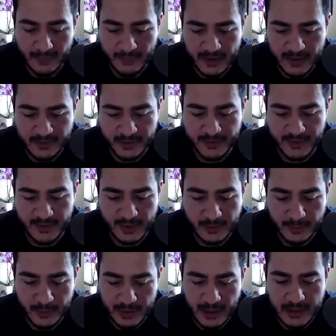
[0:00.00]
in terms of the
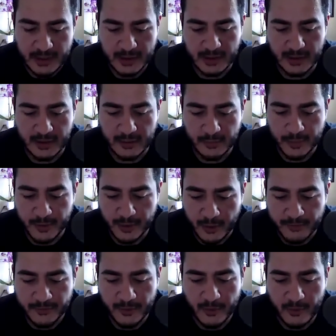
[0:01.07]
communication, but
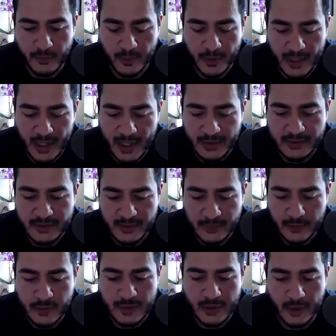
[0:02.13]
also not to
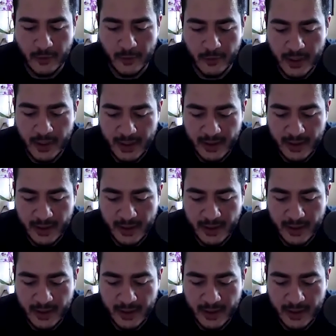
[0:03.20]
do so